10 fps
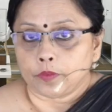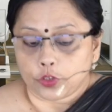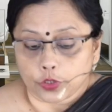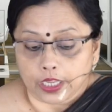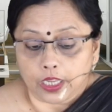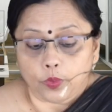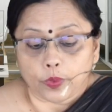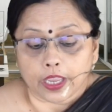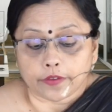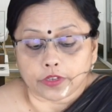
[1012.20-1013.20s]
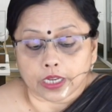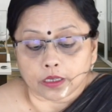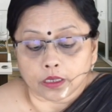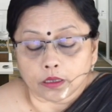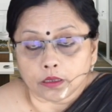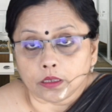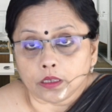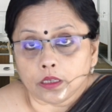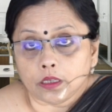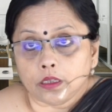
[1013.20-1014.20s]
Today we have done
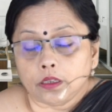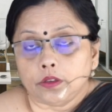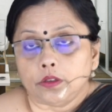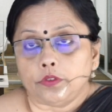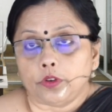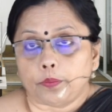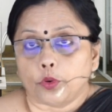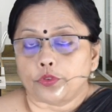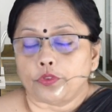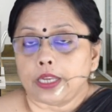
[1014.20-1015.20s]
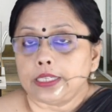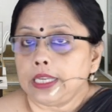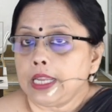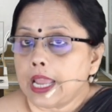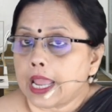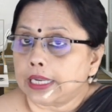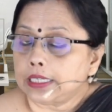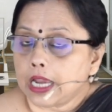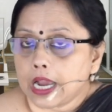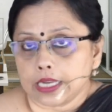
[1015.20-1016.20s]
report writing and
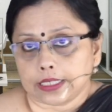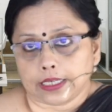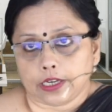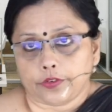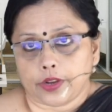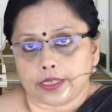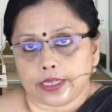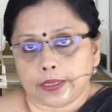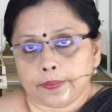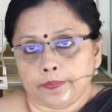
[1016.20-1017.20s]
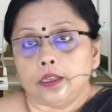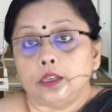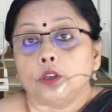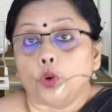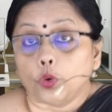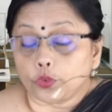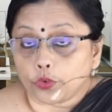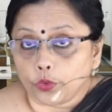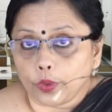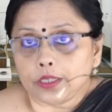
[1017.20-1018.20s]
article writing. Go
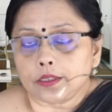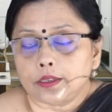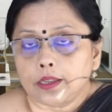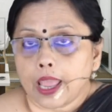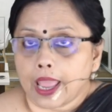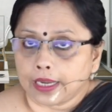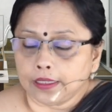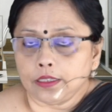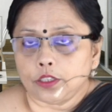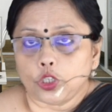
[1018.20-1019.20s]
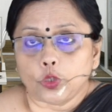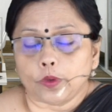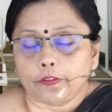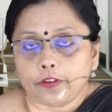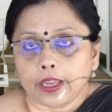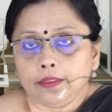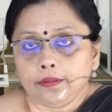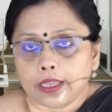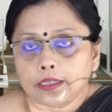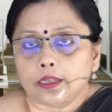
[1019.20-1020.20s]
through it and you will find
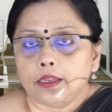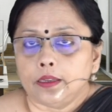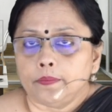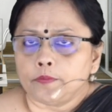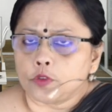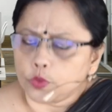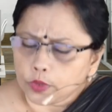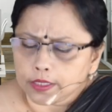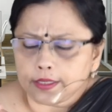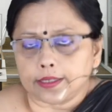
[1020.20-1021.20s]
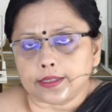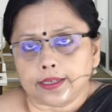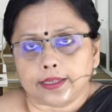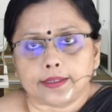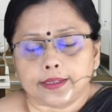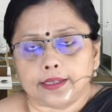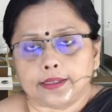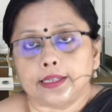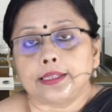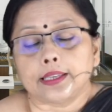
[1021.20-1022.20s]
that to a certain extent
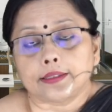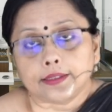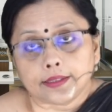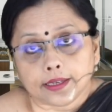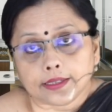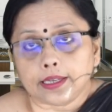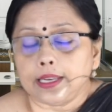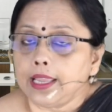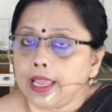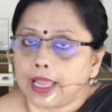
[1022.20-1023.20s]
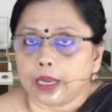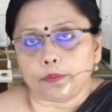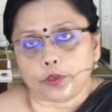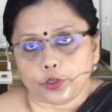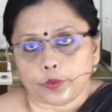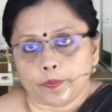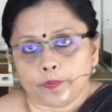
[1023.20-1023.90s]
it has certainly helped you.